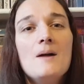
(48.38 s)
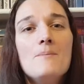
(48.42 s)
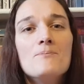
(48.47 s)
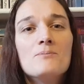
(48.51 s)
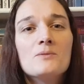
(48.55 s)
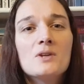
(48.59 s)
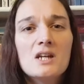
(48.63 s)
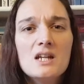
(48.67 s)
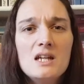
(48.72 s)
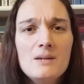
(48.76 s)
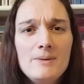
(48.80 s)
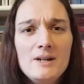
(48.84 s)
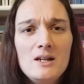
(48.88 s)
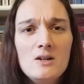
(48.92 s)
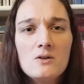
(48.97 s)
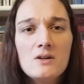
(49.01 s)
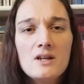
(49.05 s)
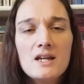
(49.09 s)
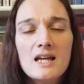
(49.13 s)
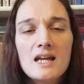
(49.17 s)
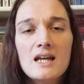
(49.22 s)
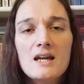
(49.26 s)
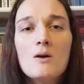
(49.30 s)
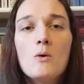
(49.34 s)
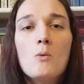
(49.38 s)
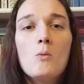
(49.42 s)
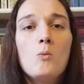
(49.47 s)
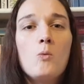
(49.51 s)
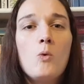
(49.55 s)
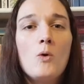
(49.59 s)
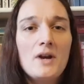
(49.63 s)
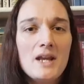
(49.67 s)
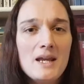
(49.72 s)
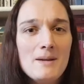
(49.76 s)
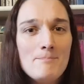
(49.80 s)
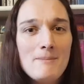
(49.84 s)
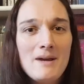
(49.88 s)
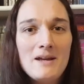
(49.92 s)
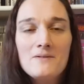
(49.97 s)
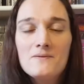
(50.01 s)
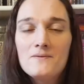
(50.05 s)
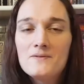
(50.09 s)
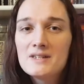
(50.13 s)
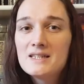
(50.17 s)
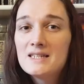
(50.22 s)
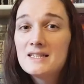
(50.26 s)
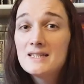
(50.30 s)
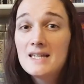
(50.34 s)
going to be looking at what it meant
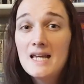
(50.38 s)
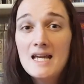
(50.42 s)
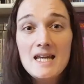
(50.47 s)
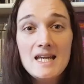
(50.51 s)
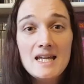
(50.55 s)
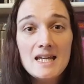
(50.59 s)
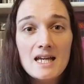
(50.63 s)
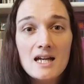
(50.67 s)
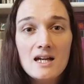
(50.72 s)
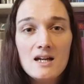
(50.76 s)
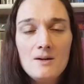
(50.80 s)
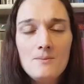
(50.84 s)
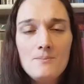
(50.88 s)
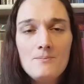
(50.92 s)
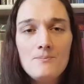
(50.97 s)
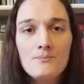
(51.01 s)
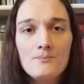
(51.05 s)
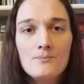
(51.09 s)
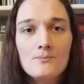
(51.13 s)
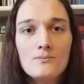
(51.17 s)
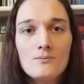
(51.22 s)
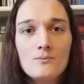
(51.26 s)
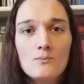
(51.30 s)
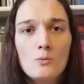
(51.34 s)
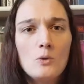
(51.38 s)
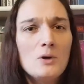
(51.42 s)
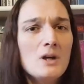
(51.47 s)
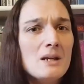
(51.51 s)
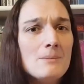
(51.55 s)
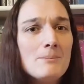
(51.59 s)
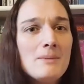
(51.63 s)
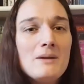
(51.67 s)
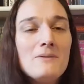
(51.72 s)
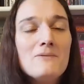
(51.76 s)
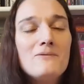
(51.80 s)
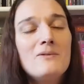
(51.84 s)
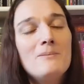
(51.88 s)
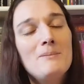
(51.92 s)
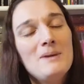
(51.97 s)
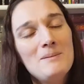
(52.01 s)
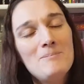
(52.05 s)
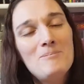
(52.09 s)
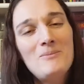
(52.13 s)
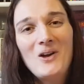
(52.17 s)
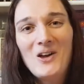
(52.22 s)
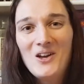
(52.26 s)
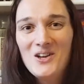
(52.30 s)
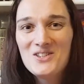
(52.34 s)
for Sega, what it meant for me
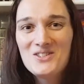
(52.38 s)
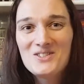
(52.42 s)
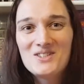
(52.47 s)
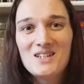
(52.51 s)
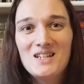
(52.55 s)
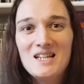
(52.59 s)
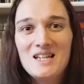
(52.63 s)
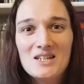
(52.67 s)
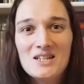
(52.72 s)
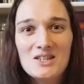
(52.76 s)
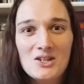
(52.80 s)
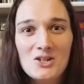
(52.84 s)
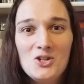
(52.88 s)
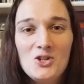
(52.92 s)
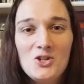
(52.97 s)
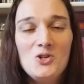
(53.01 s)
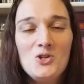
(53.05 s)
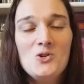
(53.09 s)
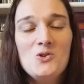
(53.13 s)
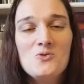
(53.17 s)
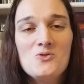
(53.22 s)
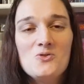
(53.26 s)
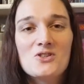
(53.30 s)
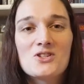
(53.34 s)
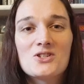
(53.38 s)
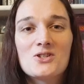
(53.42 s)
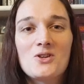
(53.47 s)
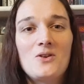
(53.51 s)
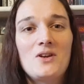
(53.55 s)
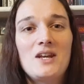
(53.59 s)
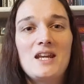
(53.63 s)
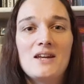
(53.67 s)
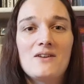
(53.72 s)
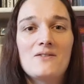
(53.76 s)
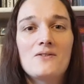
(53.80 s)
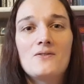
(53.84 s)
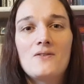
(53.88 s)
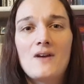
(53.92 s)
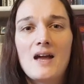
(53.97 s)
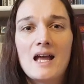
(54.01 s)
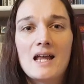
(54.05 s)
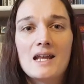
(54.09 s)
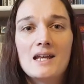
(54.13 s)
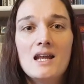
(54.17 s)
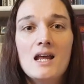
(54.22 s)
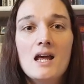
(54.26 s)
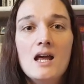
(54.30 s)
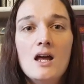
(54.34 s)
personally as a huge Sonic
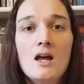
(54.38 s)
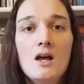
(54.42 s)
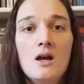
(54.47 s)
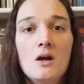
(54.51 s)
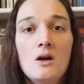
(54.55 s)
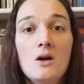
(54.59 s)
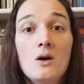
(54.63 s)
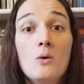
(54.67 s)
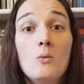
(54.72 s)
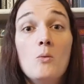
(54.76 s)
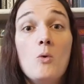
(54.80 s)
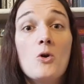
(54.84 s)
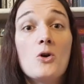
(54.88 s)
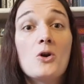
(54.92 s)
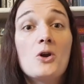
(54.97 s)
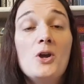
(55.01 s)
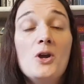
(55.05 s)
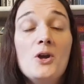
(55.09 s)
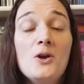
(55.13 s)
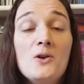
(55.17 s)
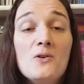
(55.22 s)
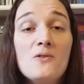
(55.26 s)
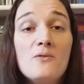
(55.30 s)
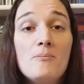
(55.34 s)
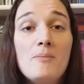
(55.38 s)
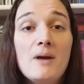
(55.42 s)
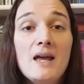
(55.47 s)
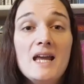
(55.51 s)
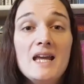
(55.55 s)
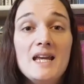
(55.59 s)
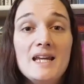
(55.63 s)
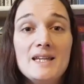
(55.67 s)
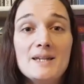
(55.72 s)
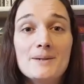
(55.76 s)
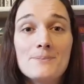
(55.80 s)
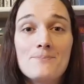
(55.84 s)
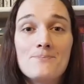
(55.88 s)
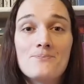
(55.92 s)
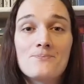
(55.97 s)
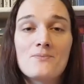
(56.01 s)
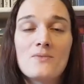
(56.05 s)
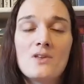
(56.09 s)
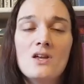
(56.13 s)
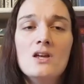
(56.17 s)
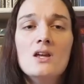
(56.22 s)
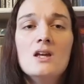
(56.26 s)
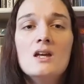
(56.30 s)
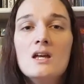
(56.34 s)
fan, what could have been.
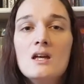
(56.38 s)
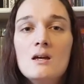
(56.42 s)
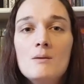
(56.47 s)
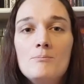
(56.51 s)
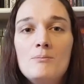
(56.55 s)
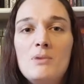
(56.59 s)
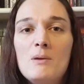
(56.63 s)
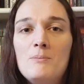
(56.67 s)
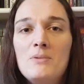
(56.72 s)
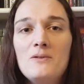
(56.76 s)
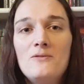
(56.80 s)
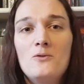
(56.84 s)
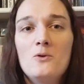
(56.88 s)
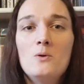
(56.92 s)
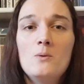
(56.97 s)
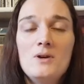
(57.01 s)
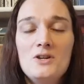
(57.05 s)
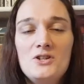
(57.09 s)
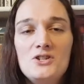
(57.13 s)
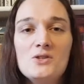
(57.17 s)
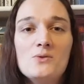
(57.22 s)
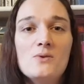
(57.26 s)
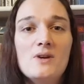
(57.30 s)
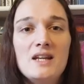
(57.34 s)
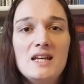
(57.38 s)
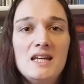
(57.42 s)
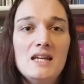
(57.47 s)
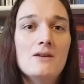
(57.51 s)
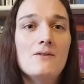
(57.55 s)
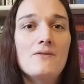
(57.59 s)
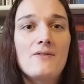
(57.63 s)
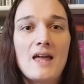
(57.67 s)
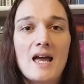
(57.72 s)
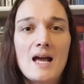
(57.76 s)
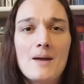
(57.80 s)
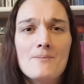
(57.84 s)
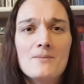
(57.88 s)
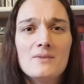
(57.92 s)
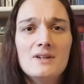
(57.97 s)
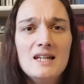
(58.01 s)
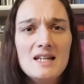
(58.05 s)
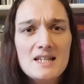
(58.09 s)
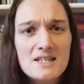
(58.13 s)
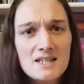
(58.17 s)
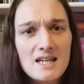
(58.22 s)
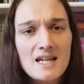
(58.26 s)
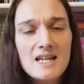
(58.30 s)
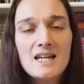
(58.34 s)
But before we do any of that,
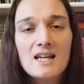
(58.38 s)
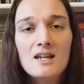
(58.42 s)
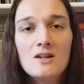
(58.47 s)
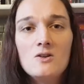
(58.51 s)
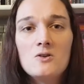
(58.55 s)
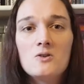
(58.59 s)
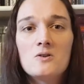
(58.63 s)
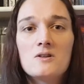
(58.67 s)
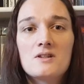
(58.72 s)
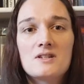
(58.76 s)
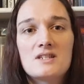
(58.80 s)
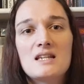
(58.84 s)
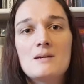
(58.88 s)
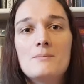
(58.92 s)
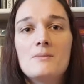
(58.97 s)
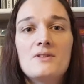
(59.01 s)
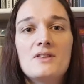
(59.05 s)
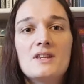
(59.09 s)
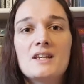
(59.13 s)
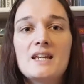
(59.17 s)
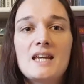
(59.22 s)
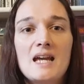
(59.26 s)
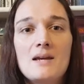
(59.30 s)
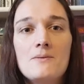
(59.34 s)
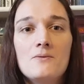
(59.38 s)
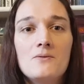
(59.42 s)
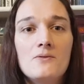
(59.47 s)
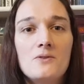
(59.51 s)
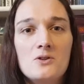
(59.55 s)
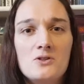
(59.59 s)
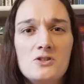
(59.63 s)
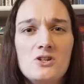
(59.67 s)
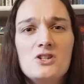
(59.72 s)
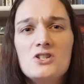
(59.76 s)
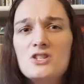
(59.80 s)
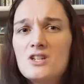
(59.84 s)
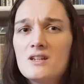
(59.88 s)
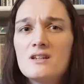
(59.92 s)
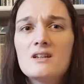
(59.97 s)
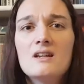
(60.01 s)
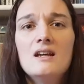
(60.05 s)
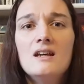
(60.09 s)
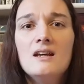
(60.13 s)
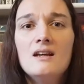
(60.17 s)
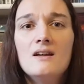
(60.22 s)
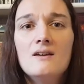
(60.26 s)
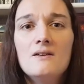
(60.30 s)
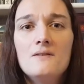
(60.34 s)
let's take a look at some of the game footage and
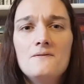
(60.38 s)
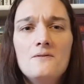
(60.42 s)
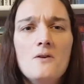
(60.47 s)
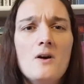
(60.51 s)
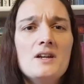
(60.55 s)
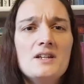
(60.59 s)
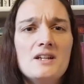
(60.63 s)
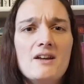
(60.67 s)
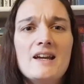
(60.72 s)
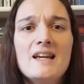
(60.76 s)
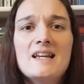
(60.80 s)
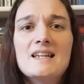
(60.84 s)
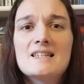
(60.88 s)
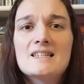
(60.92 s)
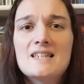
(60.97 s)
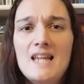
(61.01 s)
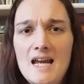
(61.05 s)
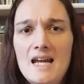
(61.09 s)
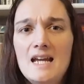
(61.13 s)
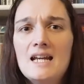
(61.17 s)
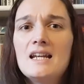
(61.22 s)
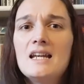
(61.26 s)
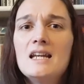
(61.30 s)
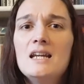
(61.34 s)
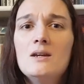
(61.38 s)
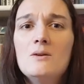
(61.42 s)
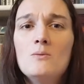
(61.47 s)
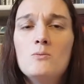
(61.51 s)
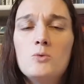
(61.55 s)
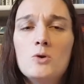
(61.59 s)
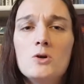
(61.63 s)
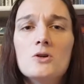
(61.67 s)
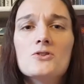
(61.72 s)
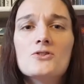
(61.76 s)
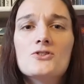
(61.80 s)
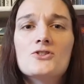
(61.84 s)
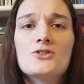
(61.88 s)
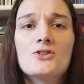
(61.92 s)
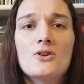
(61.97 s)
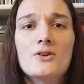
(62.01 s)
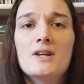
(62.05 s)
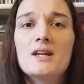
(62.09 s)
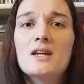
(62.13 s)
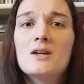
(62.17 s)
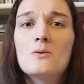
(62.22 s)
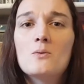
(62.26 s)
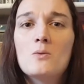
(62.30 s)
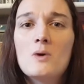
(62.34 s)
find out exactly what
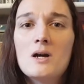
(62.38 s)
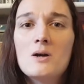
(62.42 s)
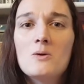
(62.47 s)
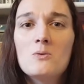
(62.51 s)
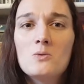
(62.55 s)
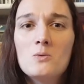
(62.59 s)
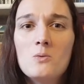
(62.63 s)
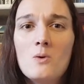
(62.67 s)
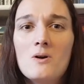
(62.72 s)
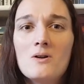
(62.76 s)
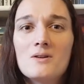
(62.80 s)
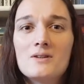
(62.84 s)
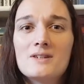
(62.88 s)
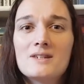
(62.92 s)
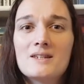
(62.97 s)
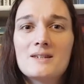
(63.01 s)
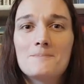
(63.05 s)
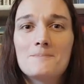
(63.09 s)
Sonic World was.